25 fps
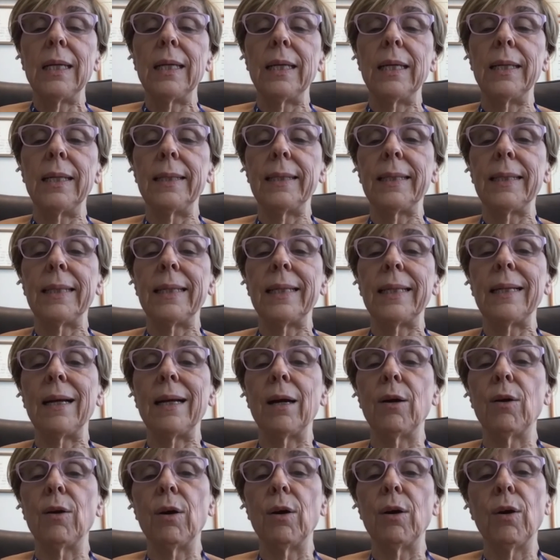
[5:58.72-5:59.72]

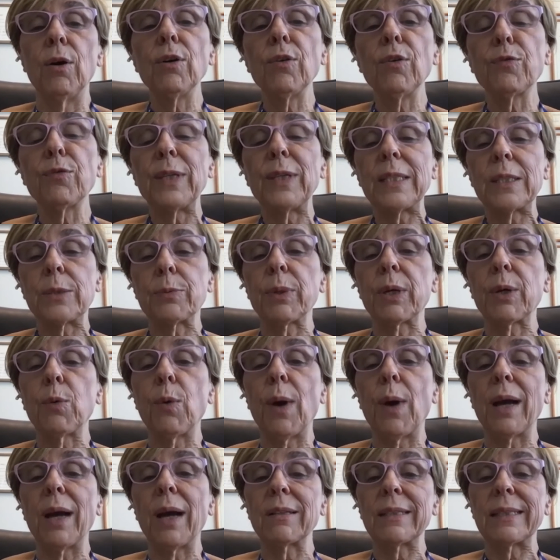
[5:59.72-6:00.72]
All of this
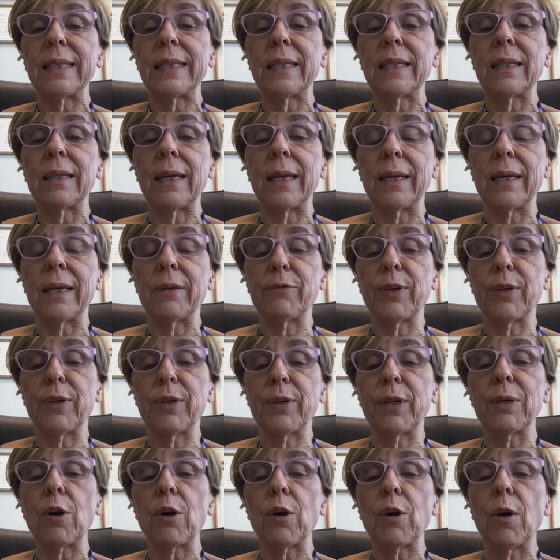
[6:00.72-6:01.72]
requires a
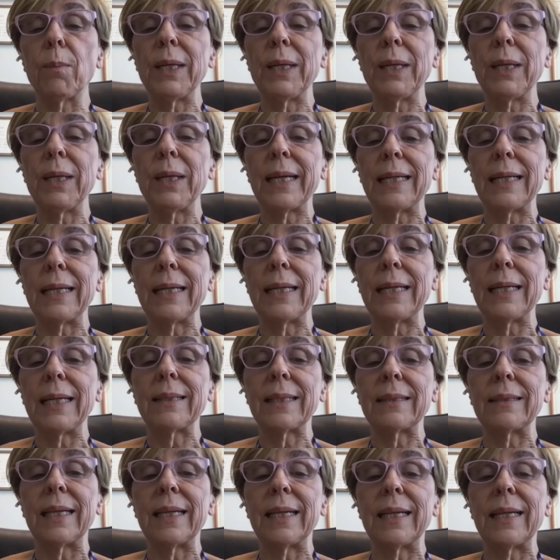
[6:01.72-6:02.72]
very
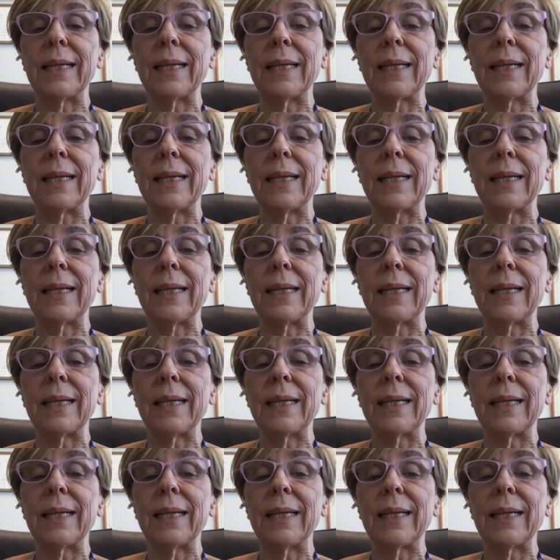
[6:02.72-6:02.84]
complicated